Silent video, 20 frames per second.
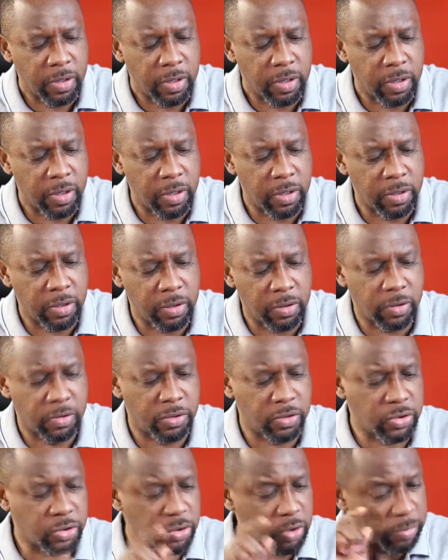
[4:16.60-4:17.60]
The Lord
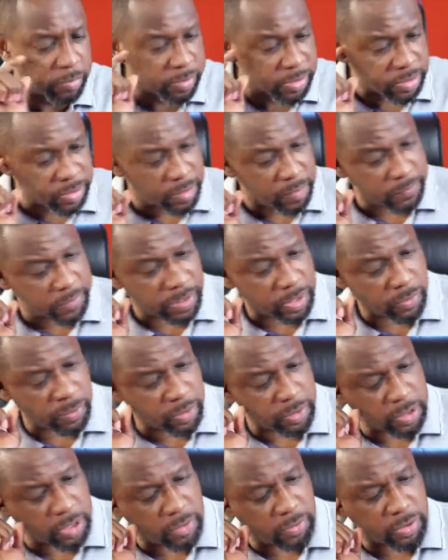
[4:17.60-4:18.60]
just showed me something I
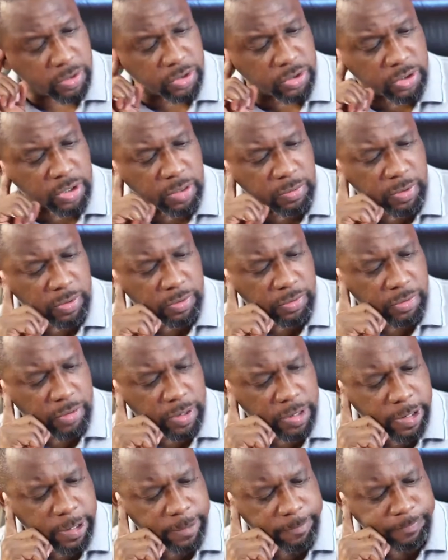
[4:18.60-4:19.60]
want to share with you
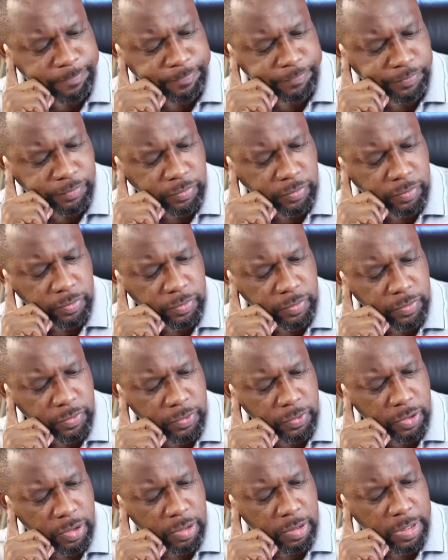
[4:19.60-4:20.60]
here.
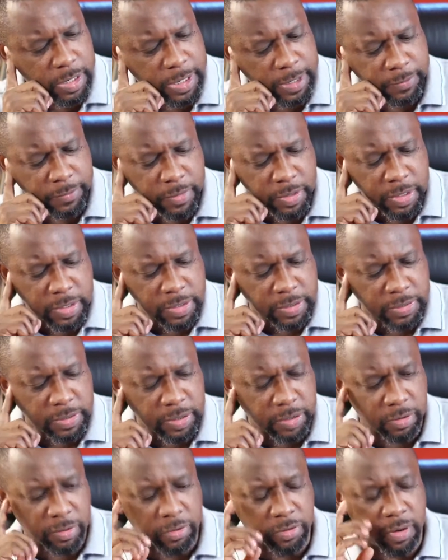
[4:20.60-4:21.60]
All right.
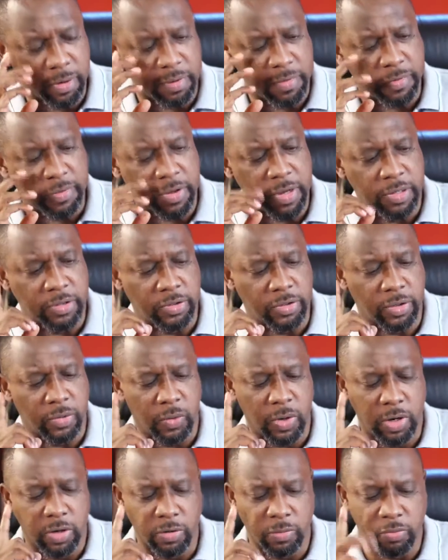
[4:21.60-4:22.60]
2 Corinthians,
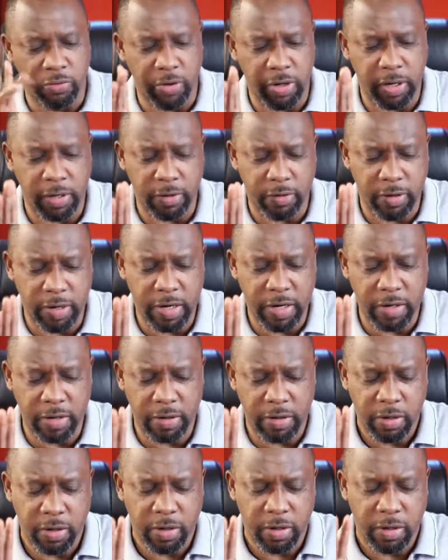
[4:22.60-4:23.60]
we're going to pray, all right?
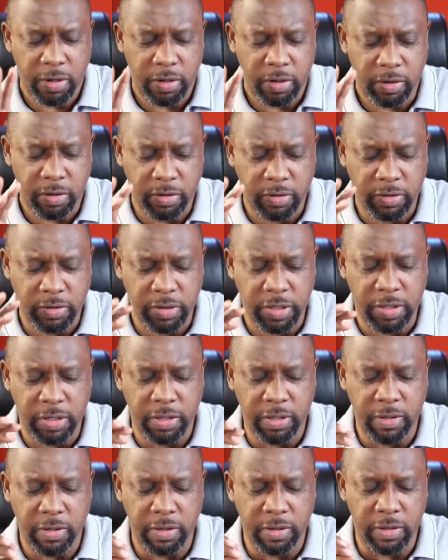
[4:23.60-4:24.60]

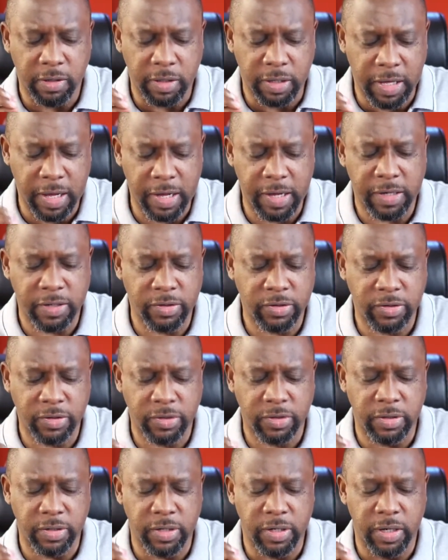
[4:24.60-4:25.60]
Concerning the cars
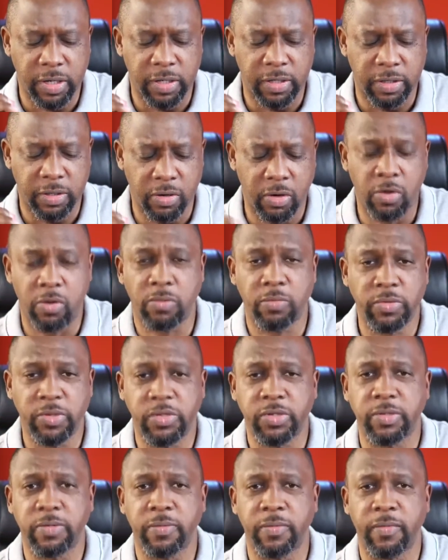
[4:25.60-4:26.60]
and the
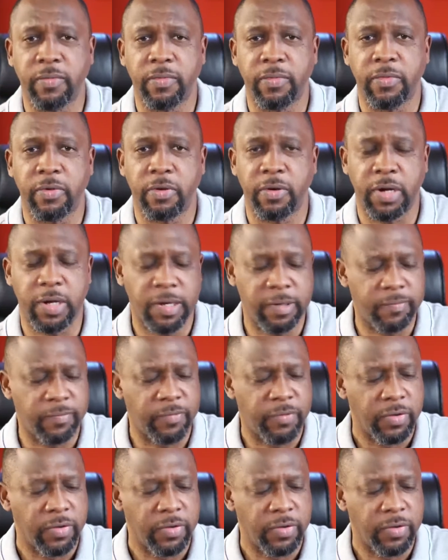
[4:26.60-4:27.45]
homes. All right?